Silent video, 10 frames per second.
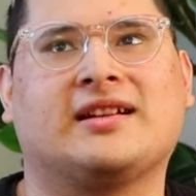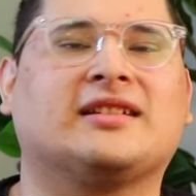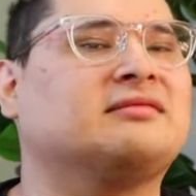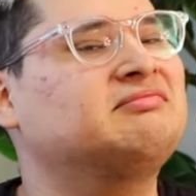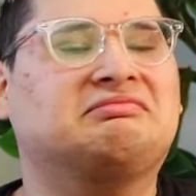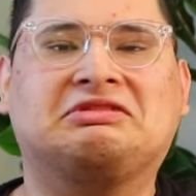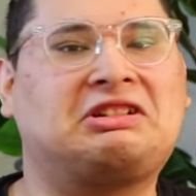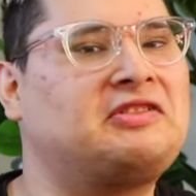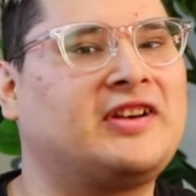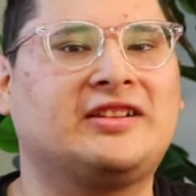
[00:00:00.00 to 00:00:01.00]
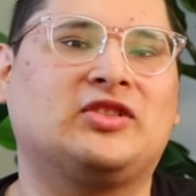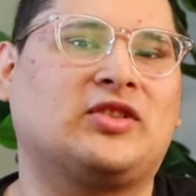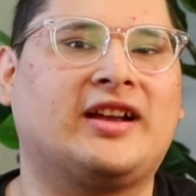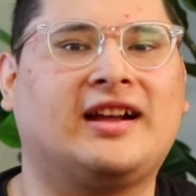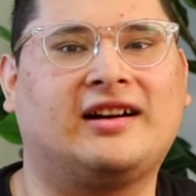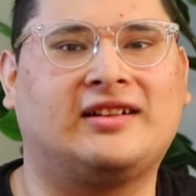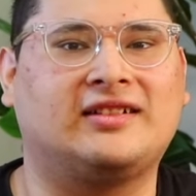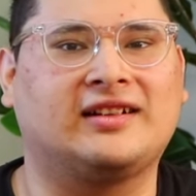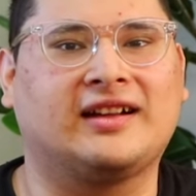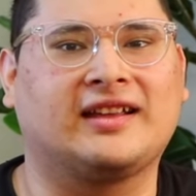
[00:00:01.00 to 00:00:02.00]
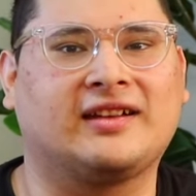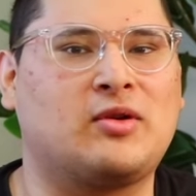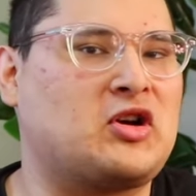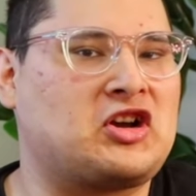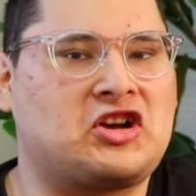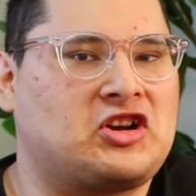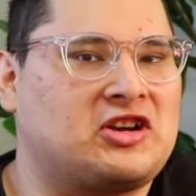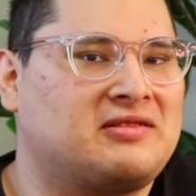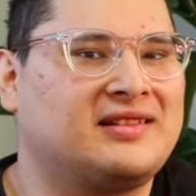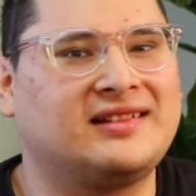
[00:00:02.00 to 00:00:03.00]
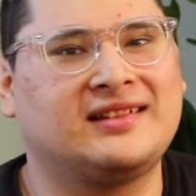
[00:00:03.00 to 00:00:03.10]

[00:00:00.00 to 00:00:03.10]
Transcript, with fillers: like afraid to try it out. Like it won't hurt.